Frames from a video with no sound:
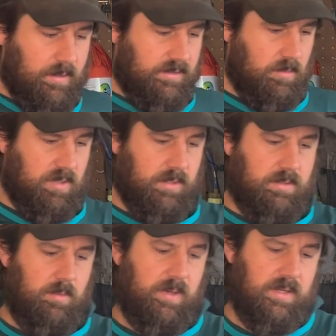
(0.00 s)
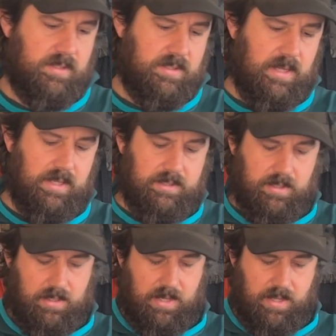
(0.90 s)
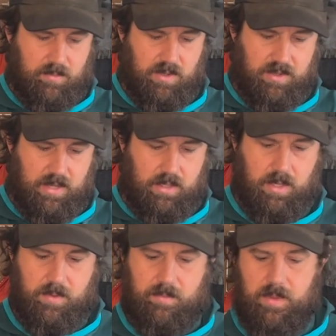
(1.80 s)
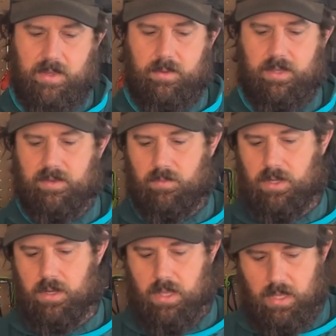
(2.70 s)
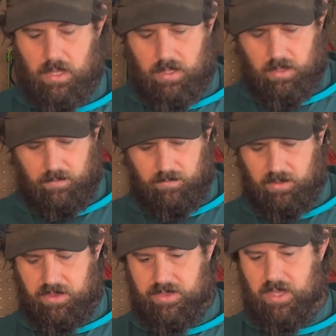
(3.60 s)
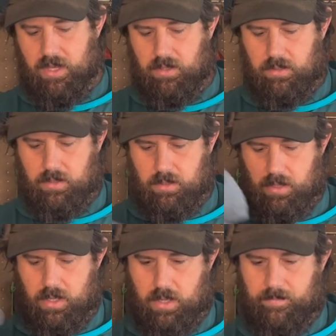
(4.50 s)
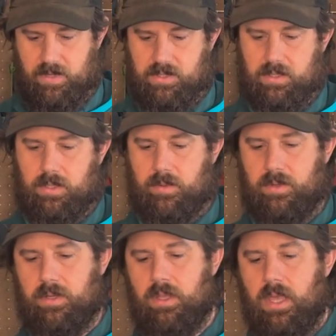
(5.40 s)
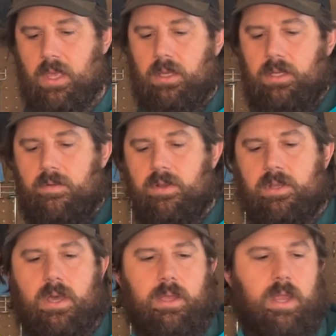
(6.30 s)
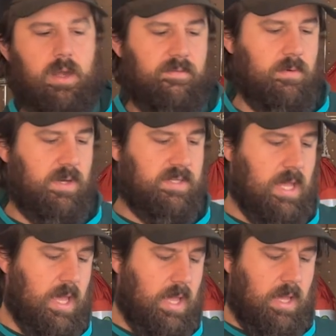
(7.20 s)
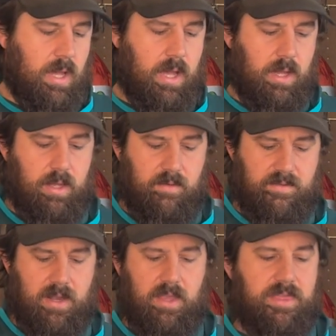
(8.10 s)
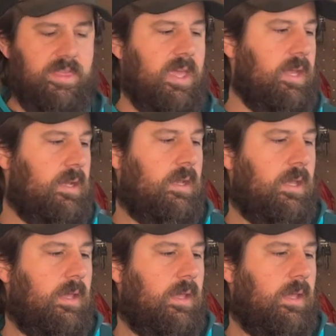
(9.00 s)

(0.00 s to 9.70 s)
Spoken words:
also bring 2 pairs of socks. I thought I had them both out here, but maybe I only had one. A really thin, there's the other one, covered in dog hair, of course. A very thin